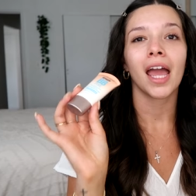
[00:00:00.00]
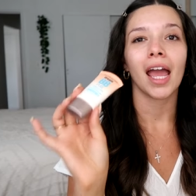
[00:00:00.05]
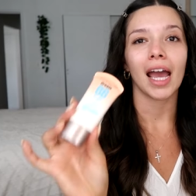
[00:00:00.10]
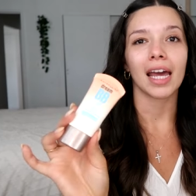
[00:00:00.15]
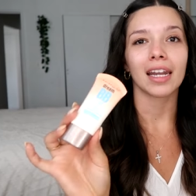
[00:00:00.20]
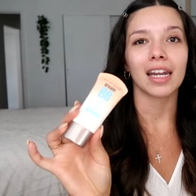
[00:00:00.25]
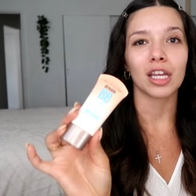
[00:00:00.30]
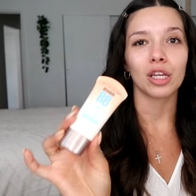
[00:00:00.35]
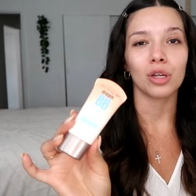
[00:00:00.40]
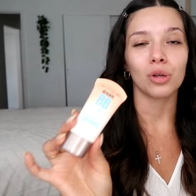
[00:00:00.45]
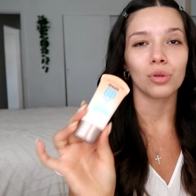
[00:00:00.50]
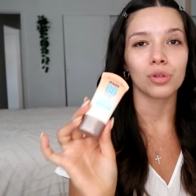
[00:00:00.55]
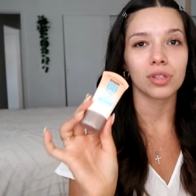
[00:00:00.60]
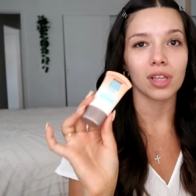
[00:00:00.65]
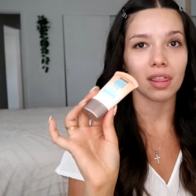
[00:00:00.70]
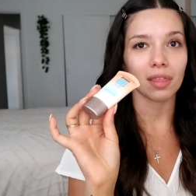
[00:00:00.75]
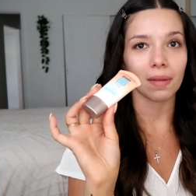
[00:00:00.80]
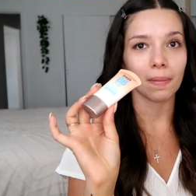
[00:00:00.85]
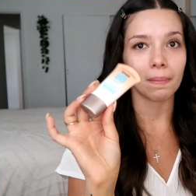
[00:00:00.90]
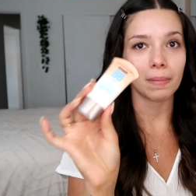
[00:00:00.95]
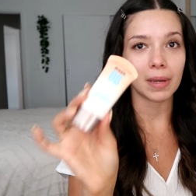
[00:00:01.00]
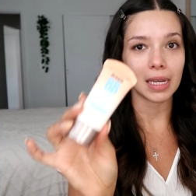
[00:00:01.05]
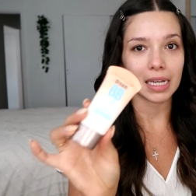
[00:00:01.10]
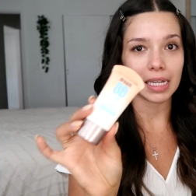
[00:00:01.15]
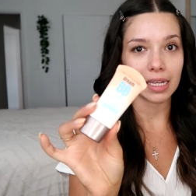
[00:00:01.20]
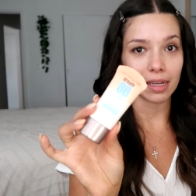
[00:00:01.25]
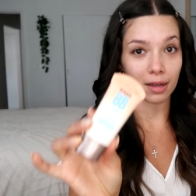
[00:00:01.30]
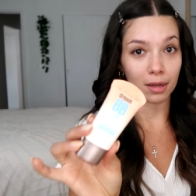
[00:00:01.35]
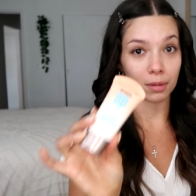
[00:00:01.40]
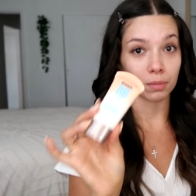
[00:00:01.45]
And I use the
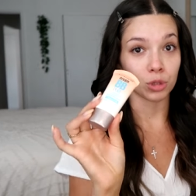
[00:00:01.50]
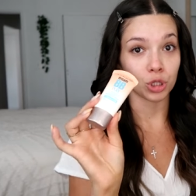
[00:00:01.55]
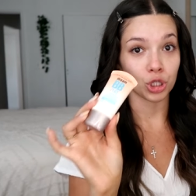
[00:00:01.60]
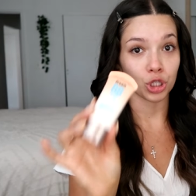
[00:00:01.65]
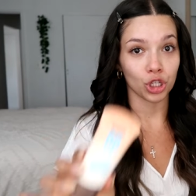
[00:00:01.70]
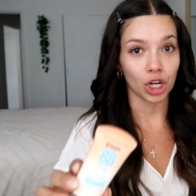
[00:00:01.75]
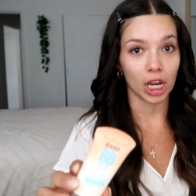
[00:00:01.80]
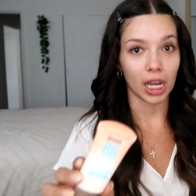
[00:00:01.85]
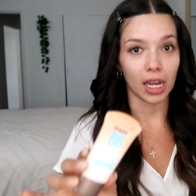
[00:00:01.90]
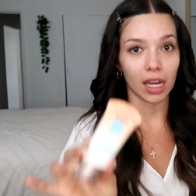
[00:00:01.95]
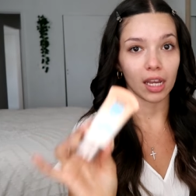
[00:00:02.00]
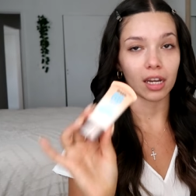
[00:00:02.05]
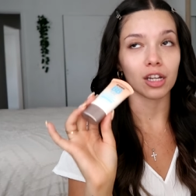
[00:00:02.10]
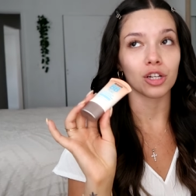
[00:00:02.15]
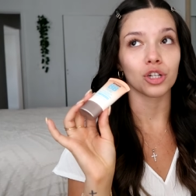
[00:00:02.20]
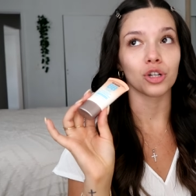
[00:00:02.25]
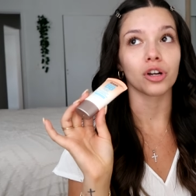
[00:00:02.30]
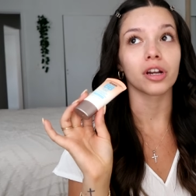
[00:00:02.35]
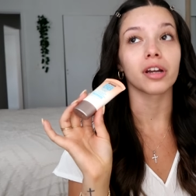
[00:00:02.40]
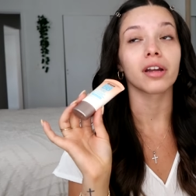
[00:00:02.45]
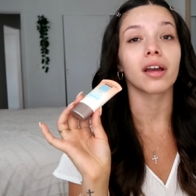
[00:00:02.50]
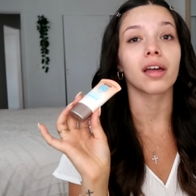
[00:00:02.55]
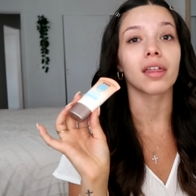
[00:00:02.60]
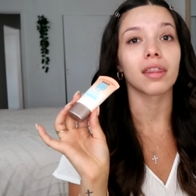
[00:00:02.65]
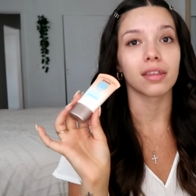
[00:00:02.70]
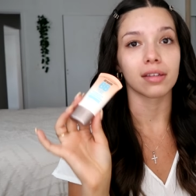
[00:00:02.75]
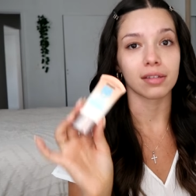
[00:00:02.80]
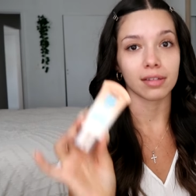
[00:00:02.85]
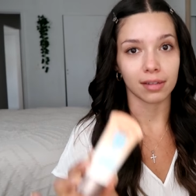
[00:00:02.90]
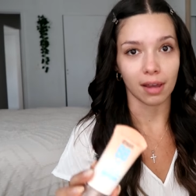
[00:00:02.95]
medium shade during
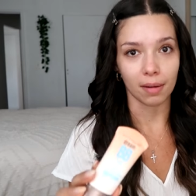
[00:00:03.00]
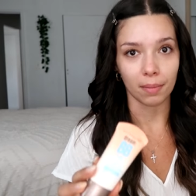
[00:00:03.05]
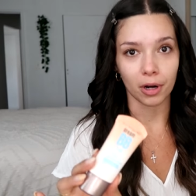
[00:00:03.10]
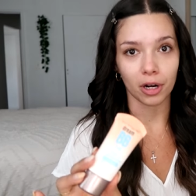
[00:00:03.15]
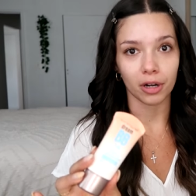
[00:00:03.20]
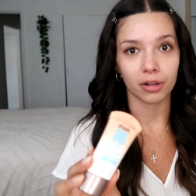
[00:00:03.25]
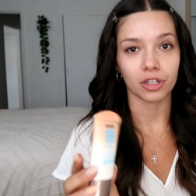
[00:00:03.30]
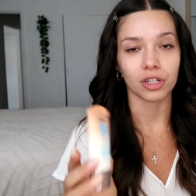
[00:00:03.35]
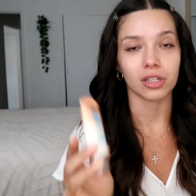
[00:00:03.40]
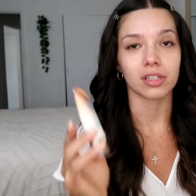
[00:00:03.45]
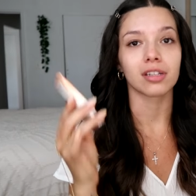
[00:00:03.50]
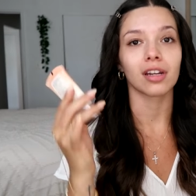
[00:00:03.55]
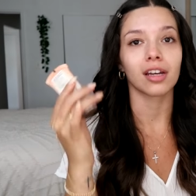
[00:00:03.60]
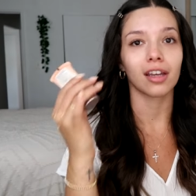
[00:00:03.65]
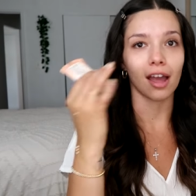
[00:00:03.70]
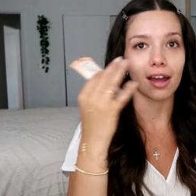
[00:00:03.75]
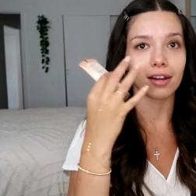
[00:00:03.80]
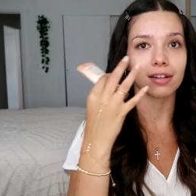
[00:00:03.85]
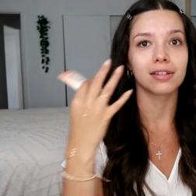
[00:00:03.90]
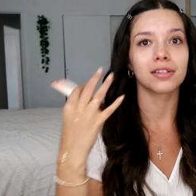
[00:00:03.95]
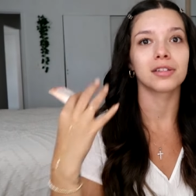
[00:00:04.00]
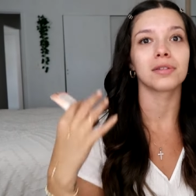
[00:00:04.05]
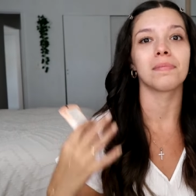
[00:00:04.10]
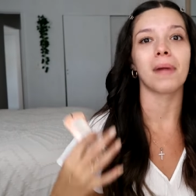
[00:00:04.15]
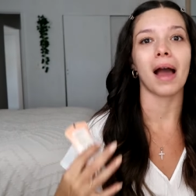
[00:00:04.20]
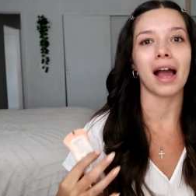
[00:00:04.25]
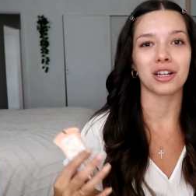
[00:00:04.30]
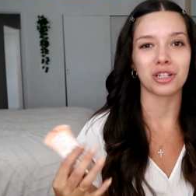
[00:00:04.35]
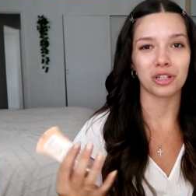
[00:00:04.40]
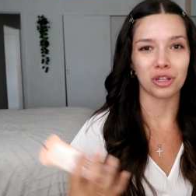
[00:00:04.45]
the summer, just again, to
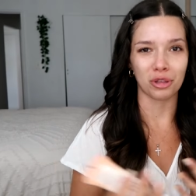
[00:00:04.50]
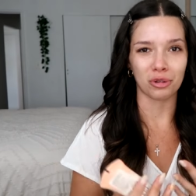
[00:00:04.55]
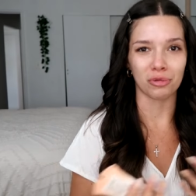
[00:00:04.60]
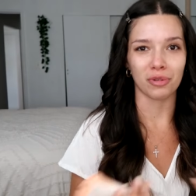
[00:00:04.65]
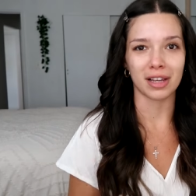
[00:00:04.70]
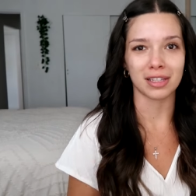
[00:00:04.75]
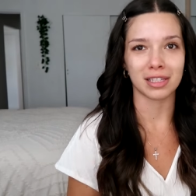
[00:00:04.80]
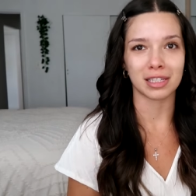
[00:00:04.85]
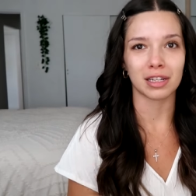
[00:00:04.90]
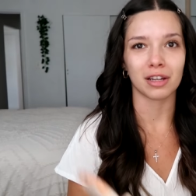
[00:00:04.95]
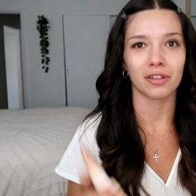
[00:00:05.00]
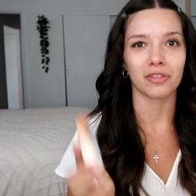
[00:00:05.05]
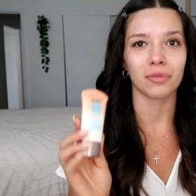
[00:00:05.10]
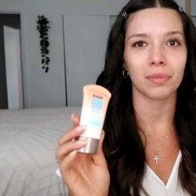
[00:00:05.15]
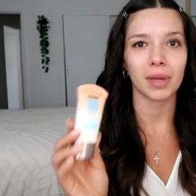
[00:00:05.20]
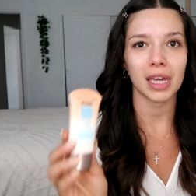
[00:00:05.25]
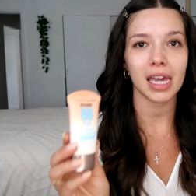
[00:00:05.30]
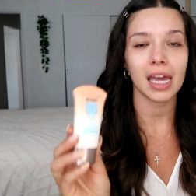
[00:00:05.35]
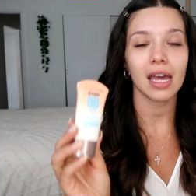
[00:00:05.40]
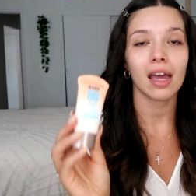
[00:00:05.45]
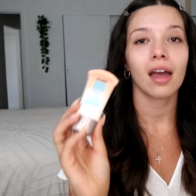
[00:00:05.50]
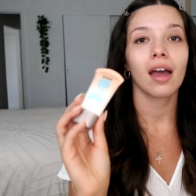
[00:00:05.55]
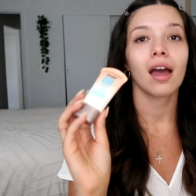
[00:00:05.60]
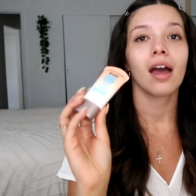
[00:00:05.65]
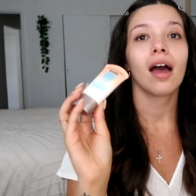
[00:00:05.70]
match the rest of me.